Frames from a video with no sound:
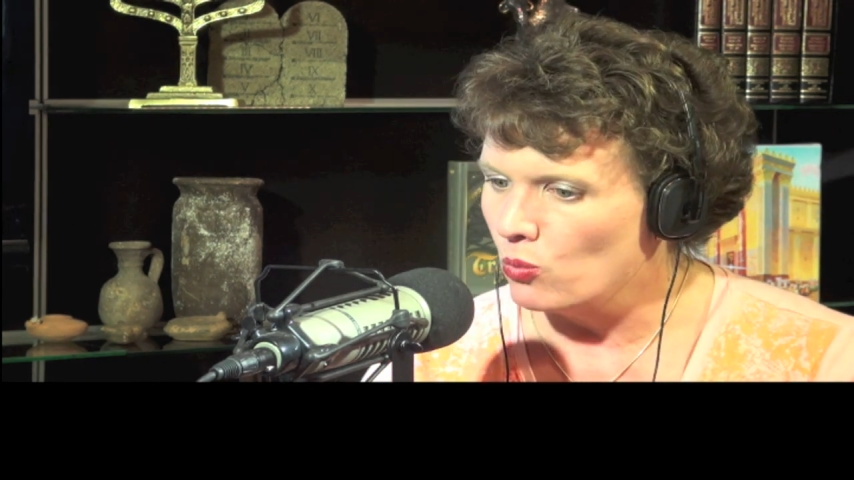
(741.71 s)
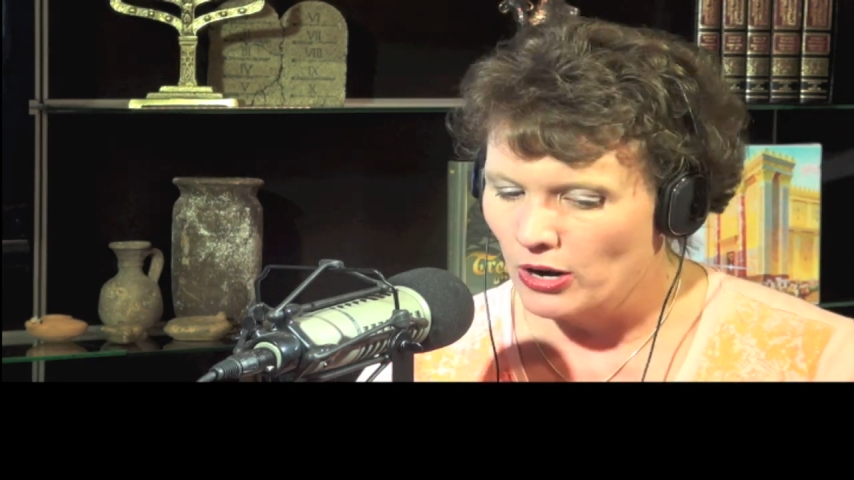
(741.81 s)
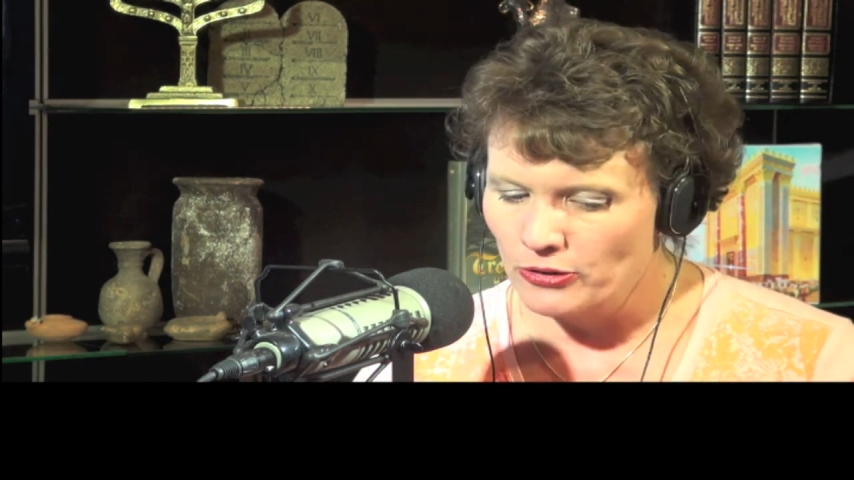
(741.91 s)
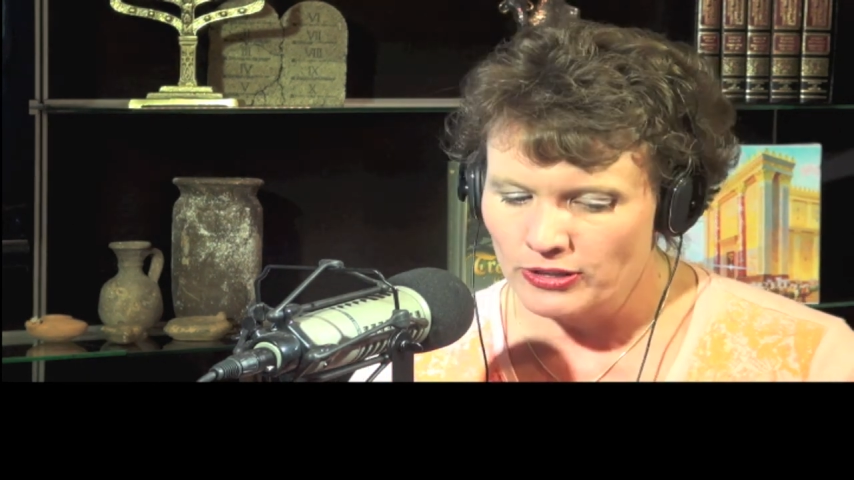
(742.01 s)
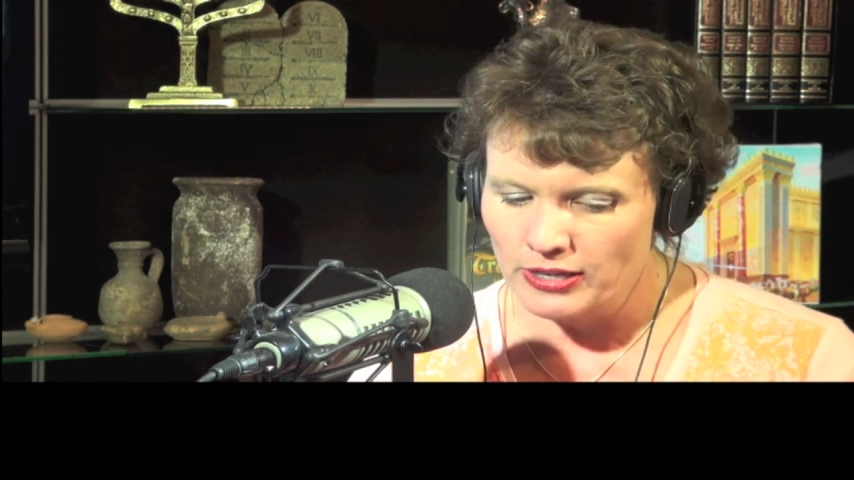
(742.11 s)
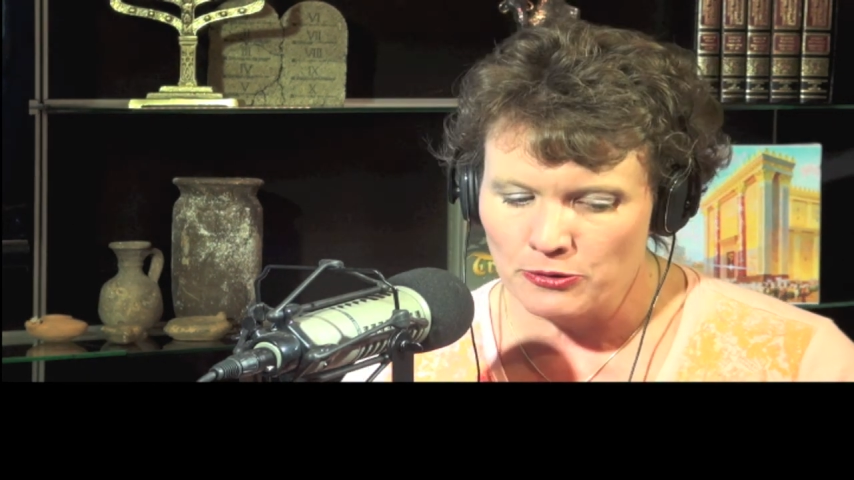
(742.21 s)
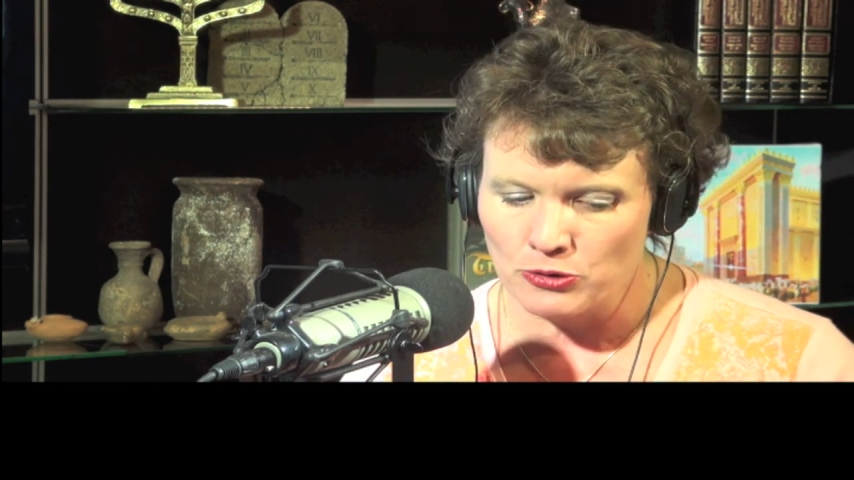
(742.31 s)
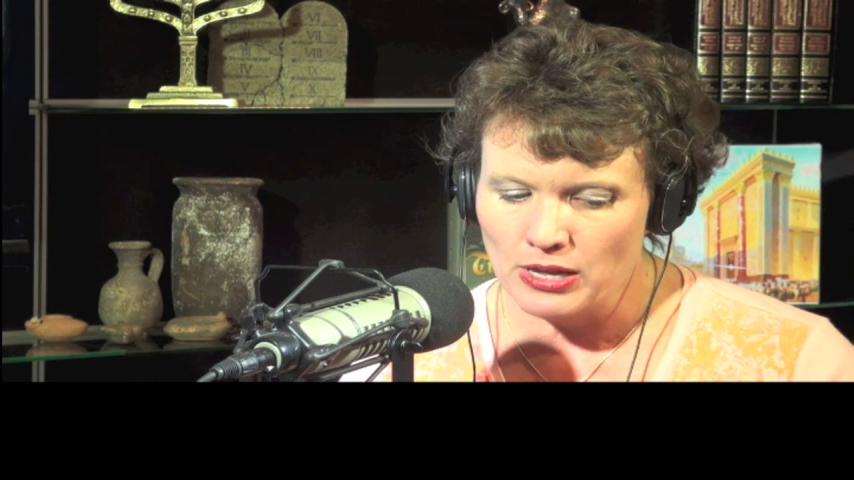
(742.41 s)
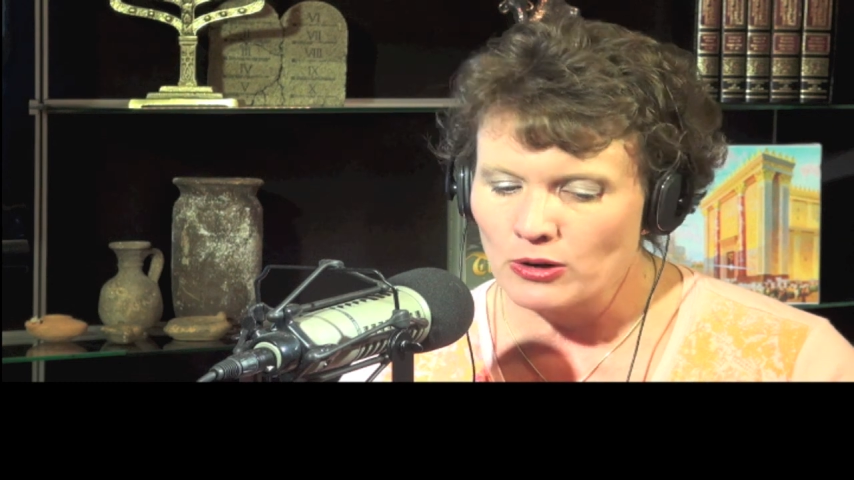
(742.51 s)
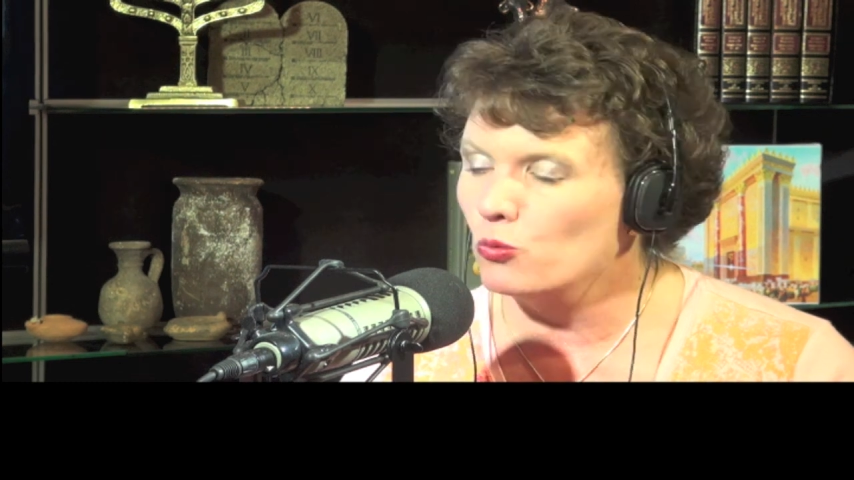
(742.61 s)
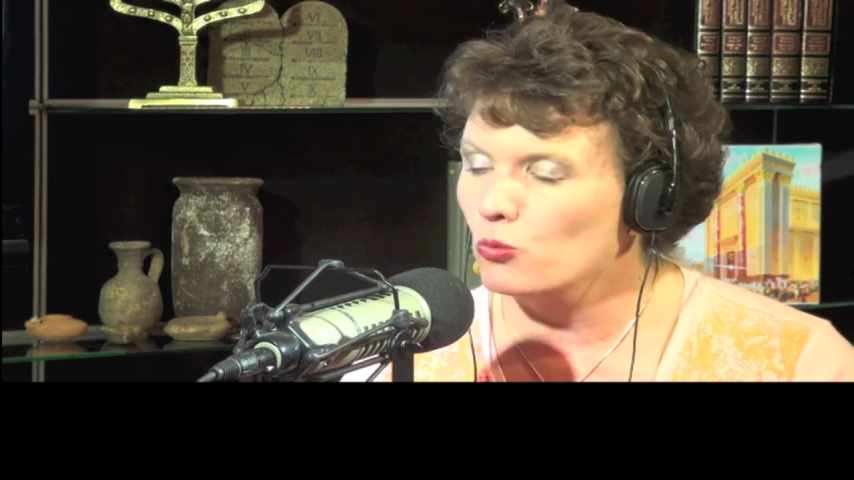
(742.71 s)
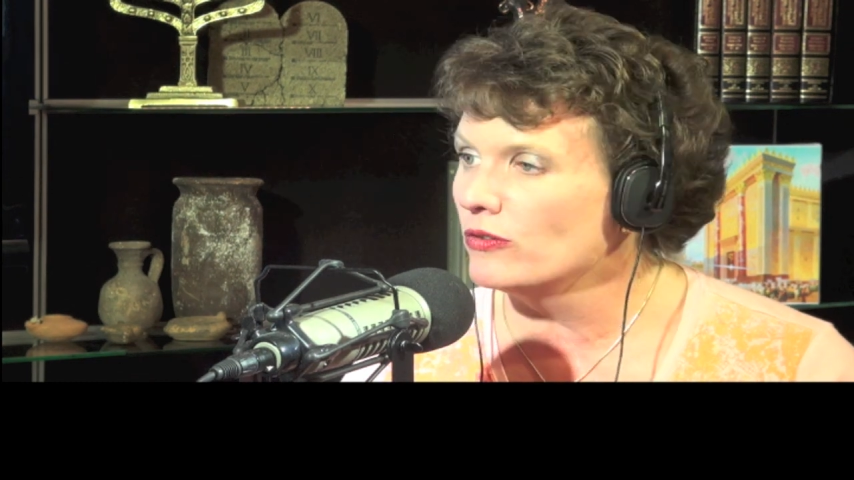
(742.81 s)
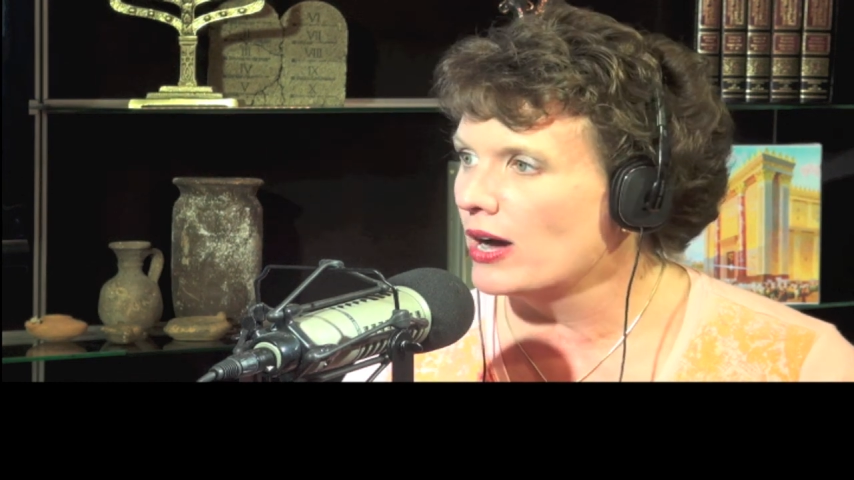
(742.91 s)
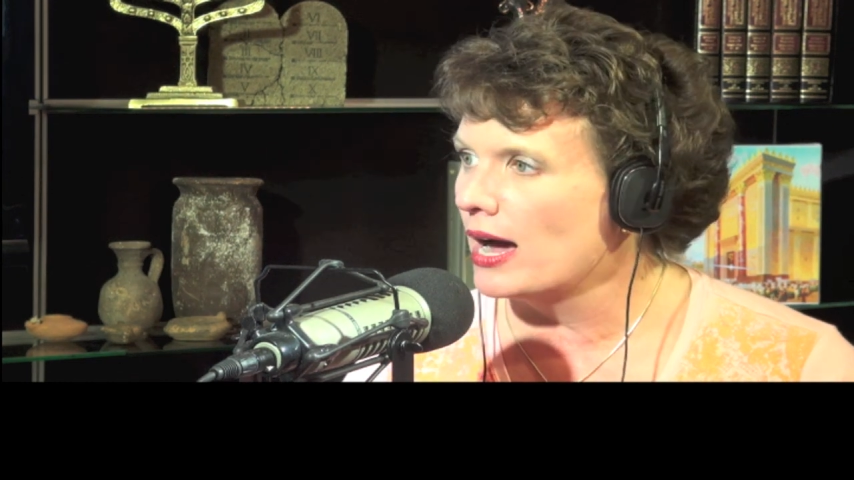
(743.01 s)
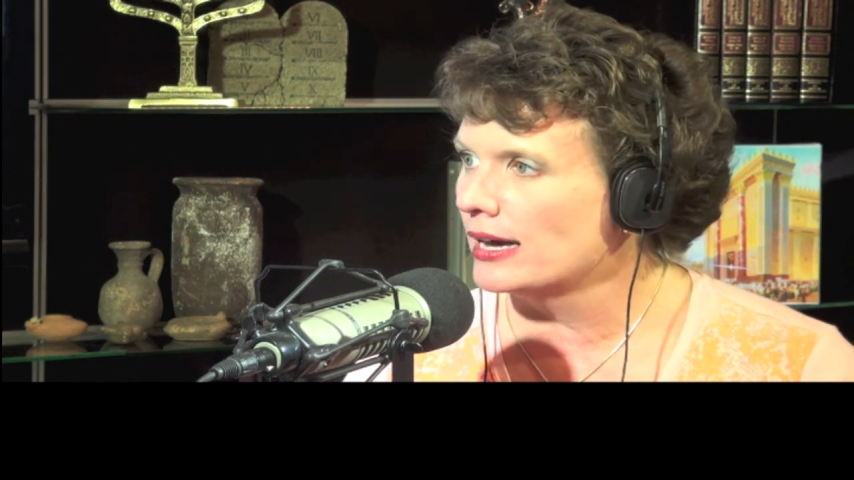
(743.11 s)
water that they were like, we've
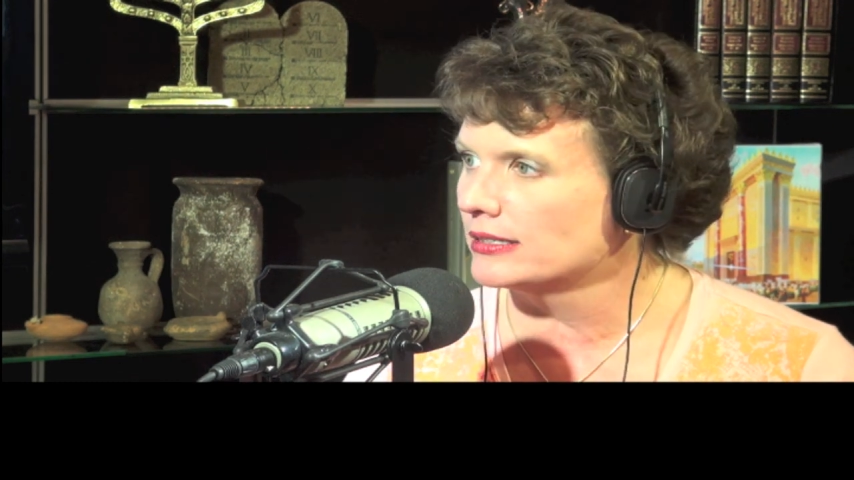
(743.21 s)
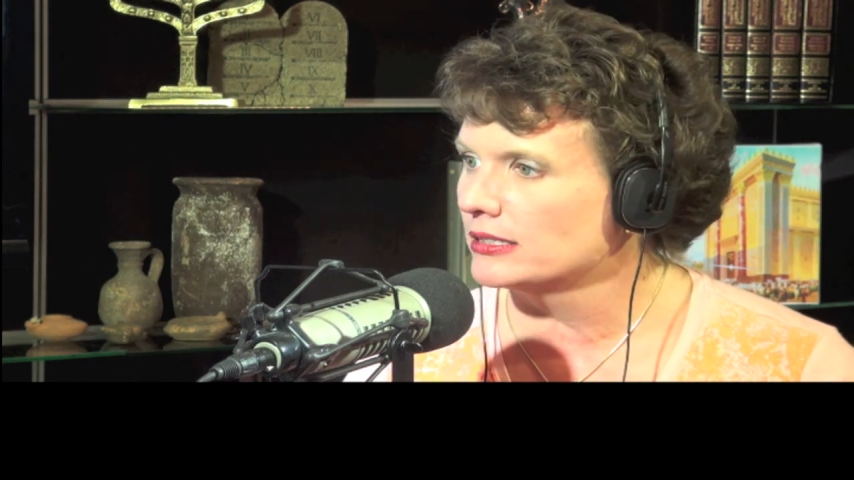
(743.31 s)
got